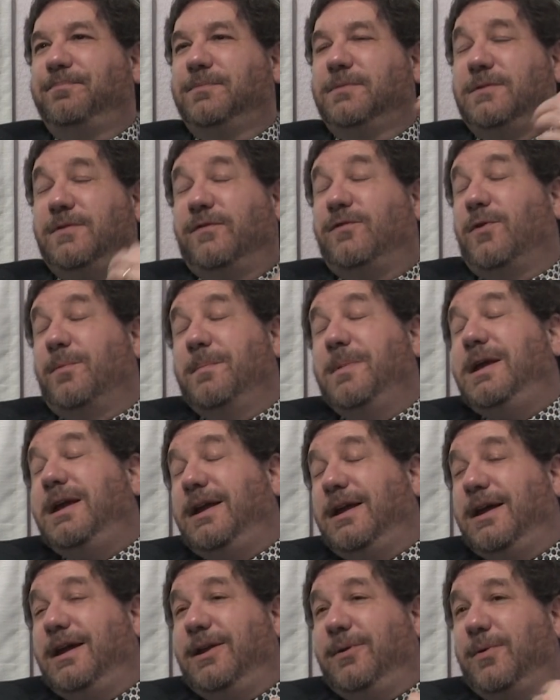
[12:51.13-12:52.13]
for
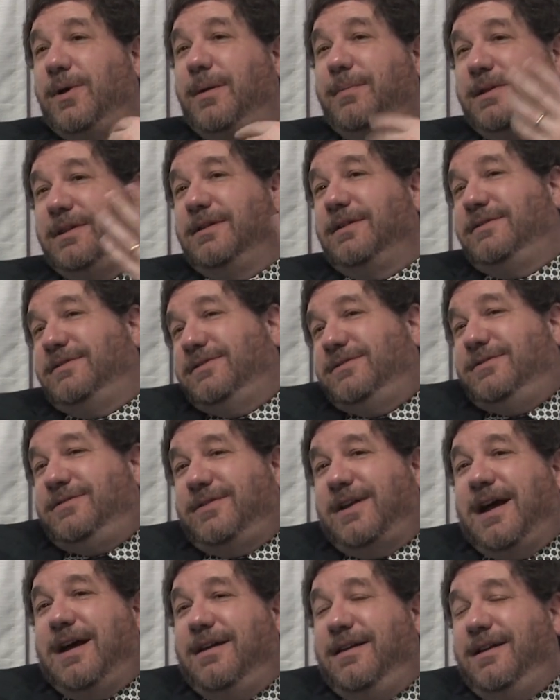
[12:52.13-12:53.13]
me anyway. I mean, this
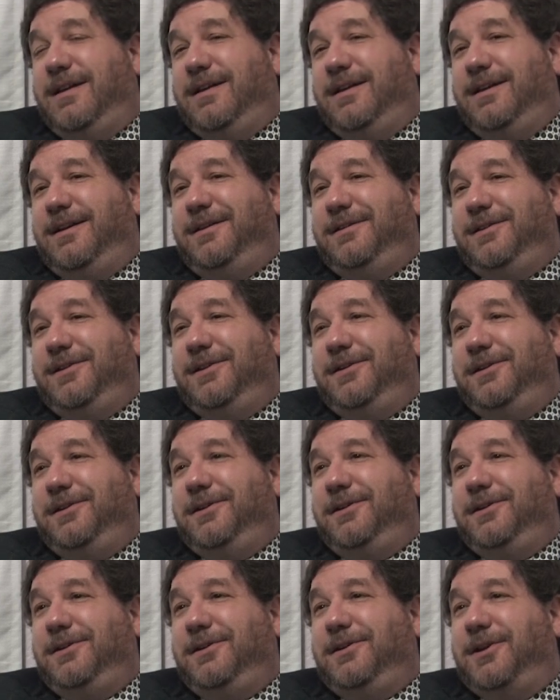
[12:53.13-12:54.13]
is
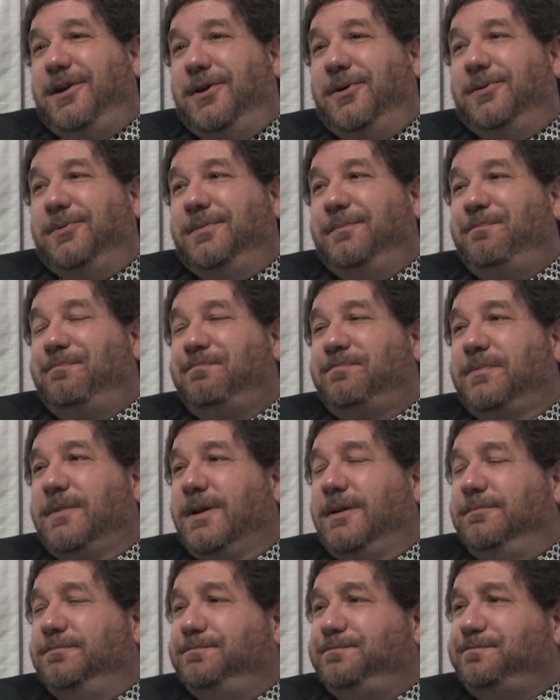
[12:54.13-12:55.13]
you know.
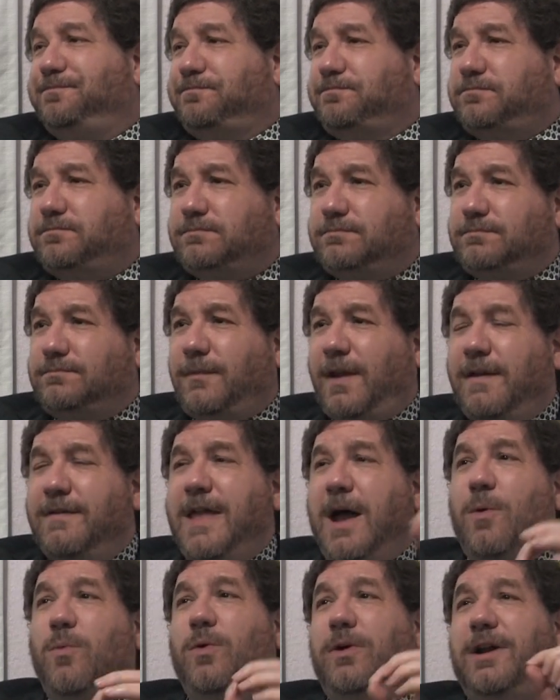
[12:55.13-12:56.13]

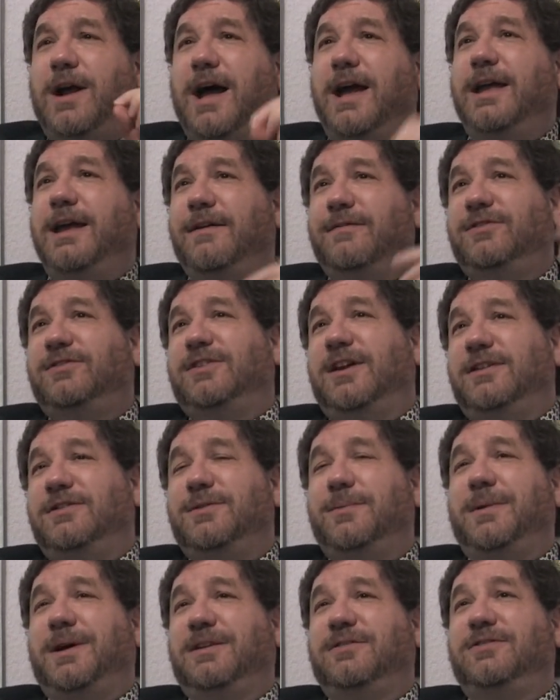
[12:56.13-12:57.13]
Now, would I have said
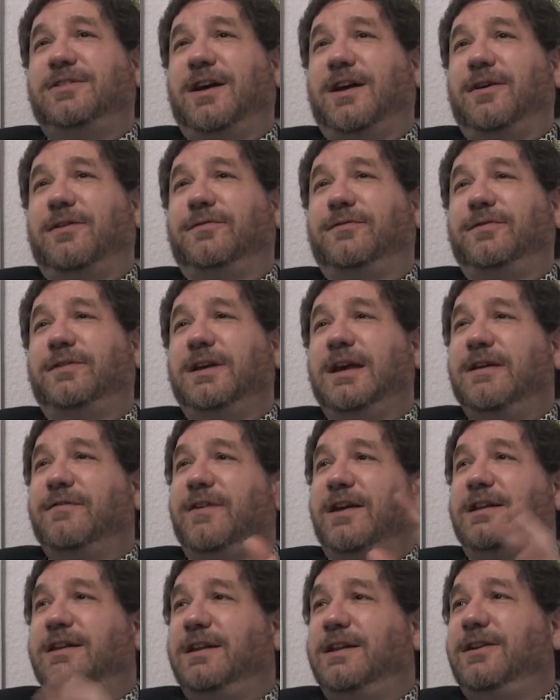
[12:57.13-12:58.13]
to myself if
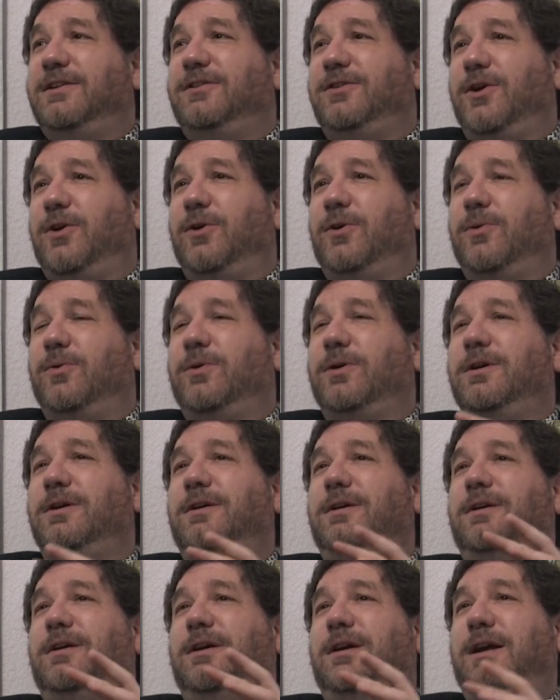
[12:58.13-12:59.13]
I didn't know
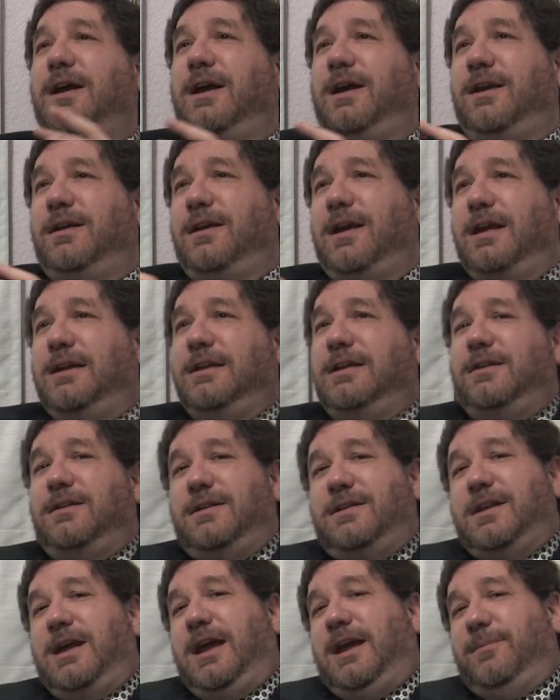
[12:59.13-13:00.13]
any of
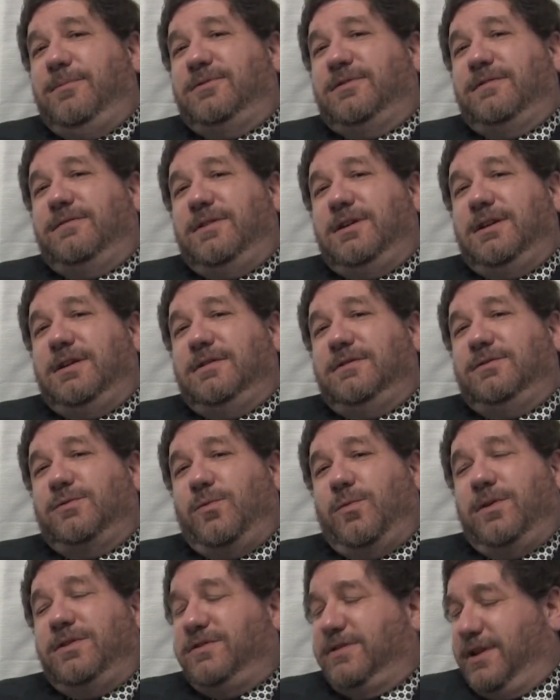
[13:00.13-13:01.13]
the names of these
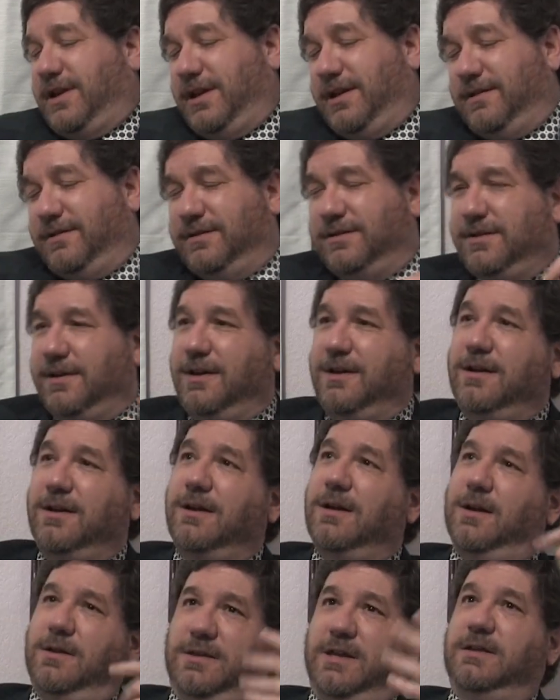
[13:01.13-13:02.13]
whiskeys
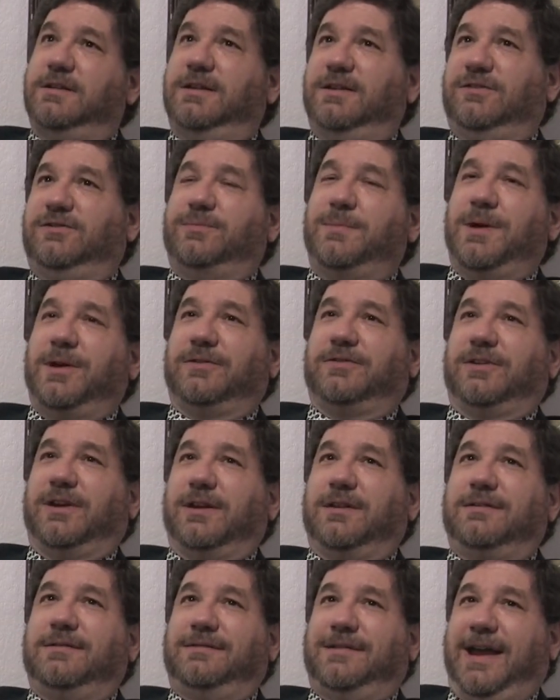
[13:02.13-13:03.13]
that this smells
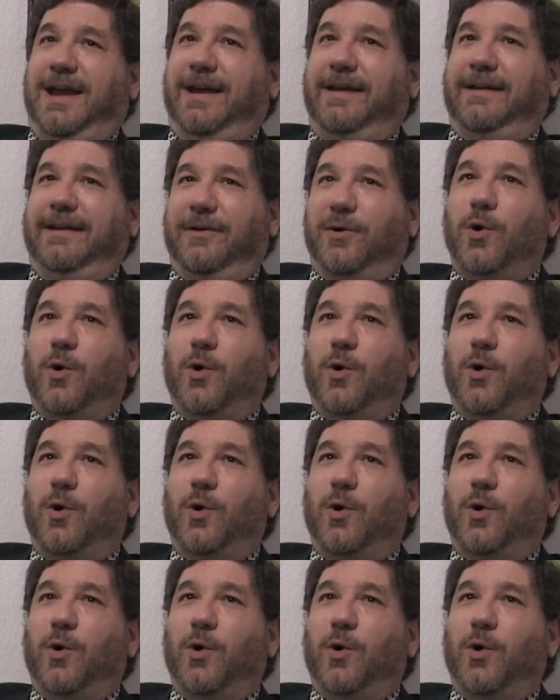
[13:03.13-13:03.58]
like tanning